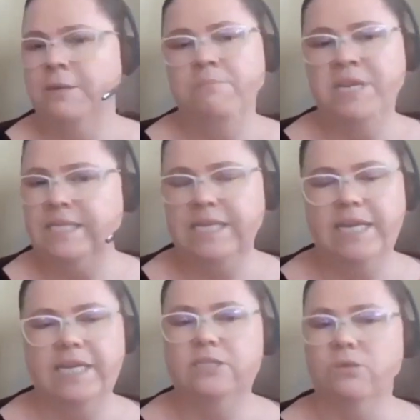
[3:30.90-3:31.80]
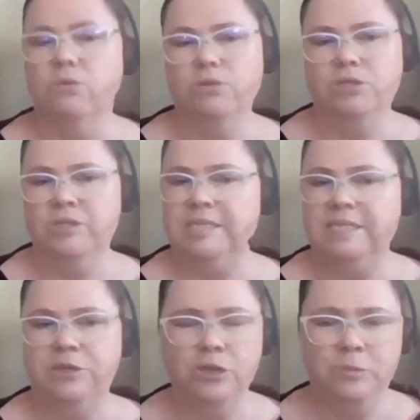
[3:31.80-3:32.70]
meetings or
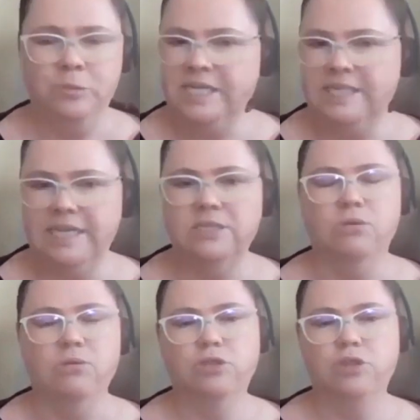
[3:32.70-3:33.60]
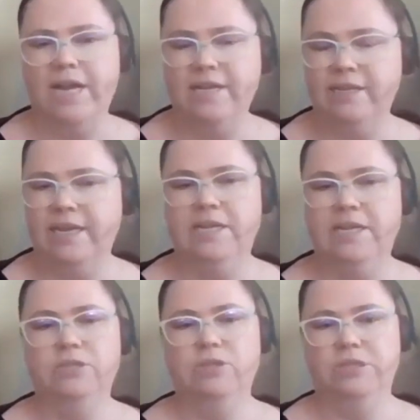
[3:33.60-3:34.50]
UCT noon meetings, or try and get
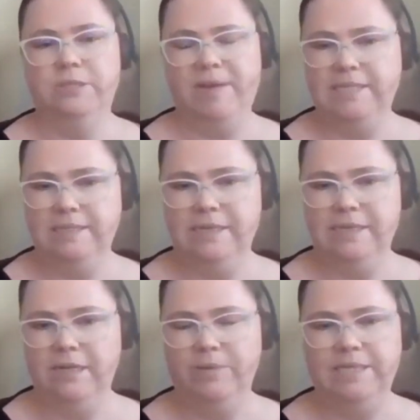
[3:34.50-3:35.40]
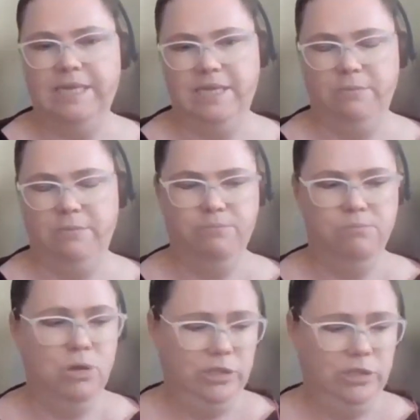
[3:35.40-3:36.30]
into those spaces a little bit. I think
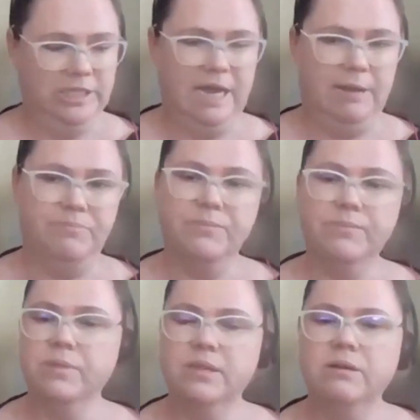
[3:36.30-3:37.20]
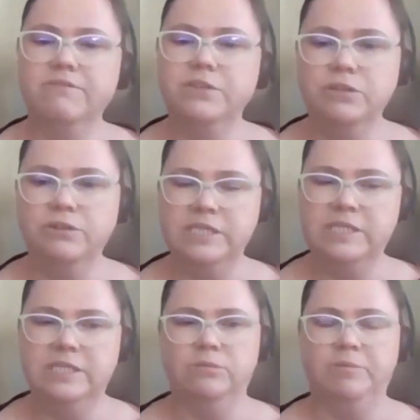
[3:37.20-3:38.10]
most of the
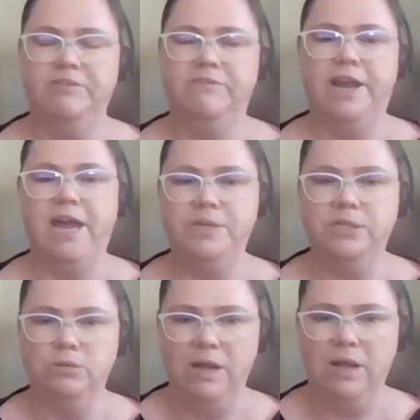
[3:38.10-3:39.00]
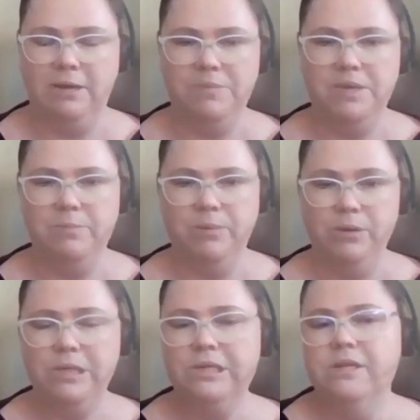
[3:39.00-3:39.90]
universities would be very happy to welcome
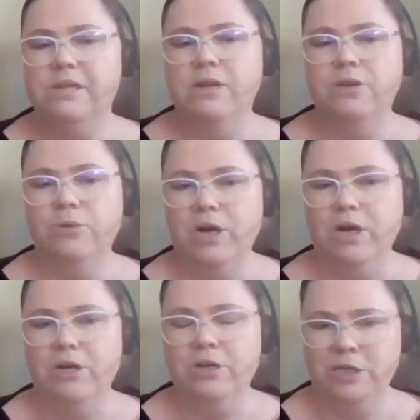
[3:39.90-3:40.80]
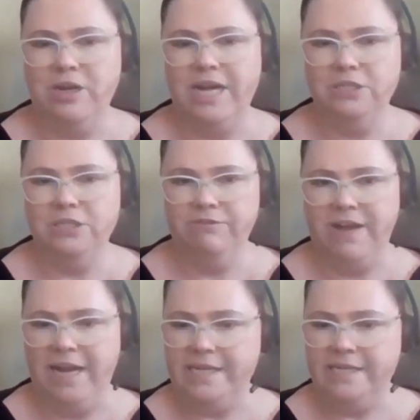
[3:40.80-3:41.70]
people who are trying to
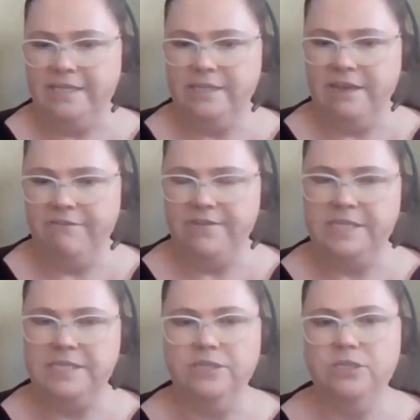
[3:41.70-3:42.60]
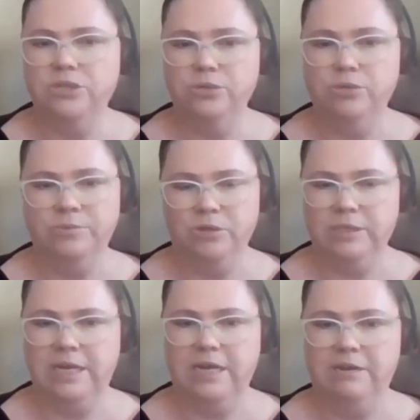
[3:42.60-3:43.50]
find their feet into
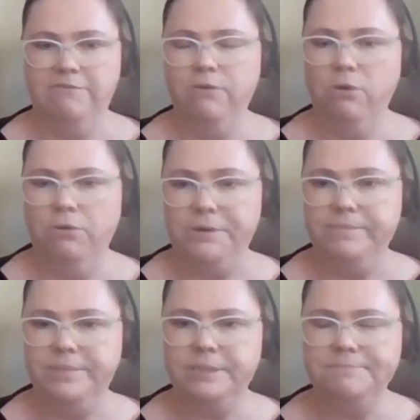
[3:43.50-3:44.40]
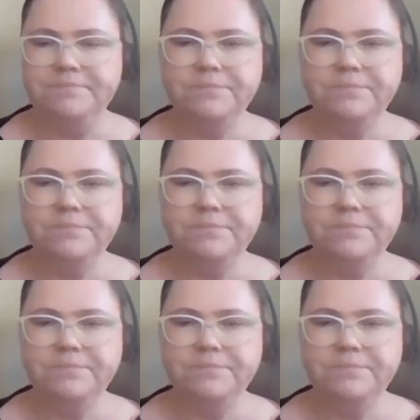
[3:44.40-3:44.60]
those kind of forums